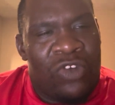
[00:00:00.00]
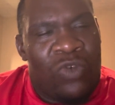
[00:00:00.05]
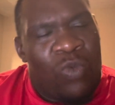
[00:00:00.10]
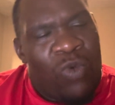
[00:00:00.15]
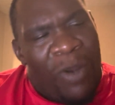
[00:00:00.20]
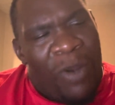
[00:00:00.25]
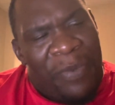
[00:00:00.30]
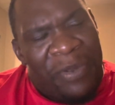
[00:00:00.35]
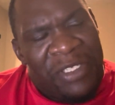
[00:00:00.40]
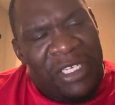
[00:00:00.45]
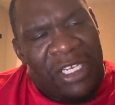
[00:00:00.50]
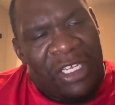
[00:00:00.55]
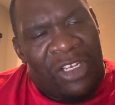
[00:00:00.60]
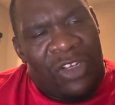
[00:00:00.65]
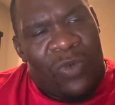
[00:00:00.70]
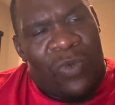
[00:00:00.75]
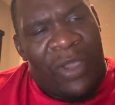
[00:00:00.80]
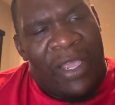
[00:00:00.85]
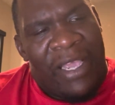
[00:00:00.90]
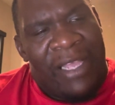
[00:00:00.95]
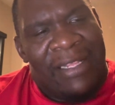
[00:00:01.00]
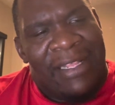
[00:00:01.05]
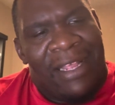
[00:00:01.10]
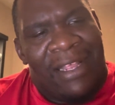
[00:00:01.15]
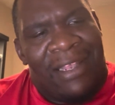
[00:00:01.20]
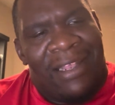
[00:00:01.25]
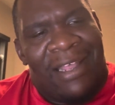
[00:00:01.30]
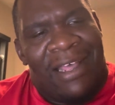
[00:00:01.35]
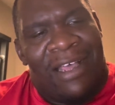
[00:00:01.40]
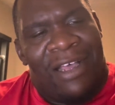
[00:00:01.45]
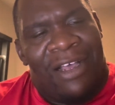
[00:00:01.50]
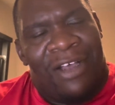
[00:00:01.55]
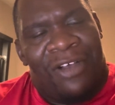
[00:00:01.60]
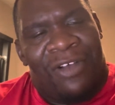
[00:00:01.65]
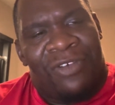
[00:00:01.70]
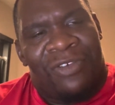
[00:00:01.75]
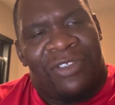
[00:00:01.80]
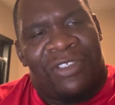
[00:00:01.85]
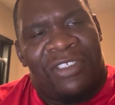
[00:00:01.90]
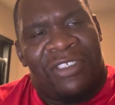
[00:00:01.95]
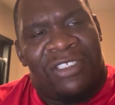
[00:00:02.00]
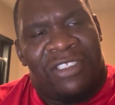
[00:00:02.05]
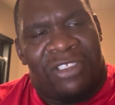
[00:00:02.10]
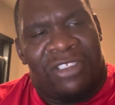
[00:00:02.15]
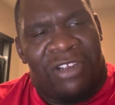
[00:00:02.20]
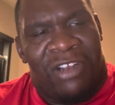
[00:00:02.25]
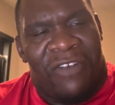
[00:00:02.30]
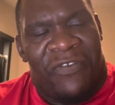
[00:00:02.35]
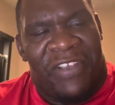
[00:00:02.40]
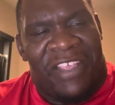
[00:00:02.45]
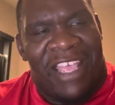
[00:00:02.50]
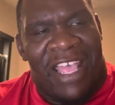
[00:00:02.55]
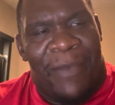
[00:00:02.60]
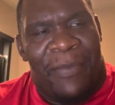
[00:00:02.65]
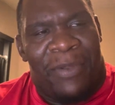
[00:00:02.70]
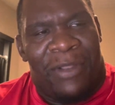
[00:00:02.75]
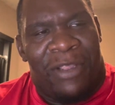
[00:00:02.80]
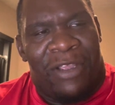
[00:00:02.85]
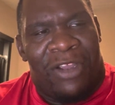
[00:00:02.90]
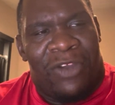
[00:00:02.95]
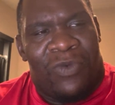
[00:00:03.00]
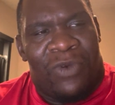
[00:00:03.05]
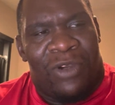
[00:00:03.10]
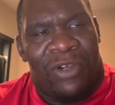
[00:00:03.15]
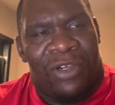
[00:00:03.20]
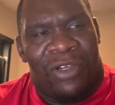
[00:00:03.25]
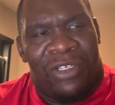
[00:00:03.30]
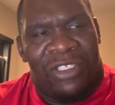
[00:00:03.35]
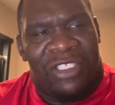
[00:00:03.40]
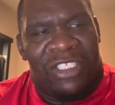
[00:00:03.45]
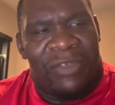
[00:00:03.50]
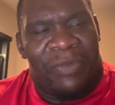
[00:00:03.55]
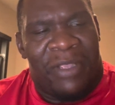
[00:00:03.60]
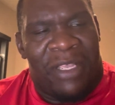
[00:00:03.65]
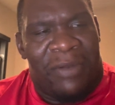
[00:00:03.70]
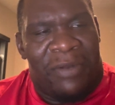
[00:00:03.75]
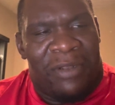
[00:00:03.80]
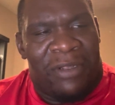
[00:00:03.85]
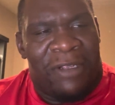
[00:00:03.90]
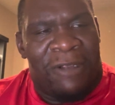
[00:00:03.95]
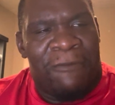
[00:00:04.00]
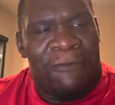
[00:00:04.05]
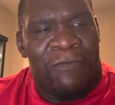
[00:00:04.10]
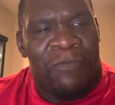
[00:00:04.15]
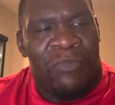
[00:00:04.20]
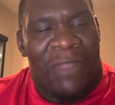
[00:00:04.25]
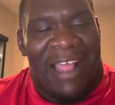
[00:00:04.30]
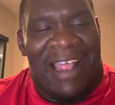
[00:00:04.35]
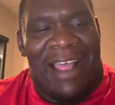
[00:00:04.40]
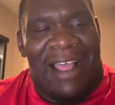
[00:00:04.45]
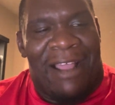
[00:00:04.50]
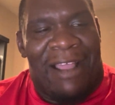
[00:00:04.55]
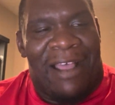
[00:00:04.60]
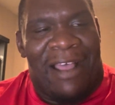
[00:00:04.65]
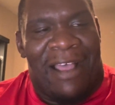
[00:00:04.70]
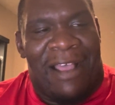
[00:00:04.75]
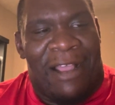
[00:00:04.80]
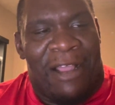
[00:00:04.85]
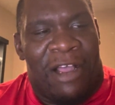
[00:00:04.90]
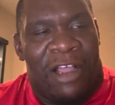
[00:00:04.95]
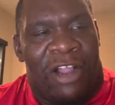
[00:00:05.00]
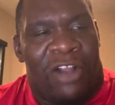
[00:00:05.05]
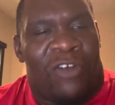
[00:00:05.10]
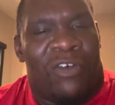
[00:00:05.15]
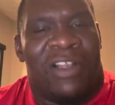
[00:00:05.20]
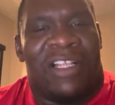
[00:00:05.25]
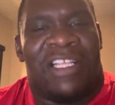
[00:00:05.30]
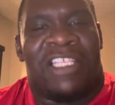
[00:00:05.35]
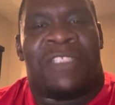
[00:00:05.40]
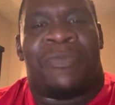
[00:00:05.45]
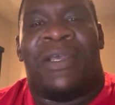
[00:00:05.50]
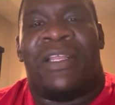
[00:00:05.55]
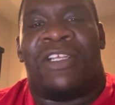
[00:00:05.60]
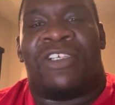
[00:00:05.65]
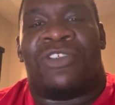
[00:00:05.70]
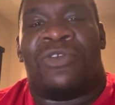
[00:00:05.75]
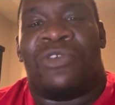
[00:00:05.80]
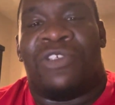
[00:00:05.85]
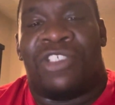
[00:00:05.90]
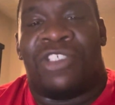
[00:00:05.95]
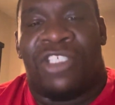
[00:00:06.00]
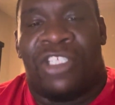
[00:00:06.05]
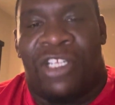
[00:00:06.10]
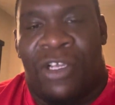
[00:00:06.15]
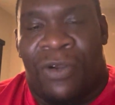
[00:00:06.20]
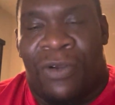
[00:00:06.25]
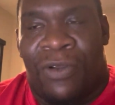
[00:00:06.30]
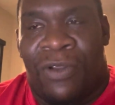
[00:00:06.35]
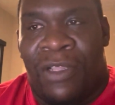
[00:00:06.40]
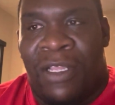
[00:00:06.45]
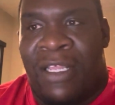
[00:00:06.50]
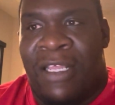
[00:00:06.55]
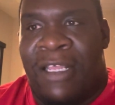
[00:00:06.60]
one particular way that allows certain vocabulary words to be able to that I already expect the students to know.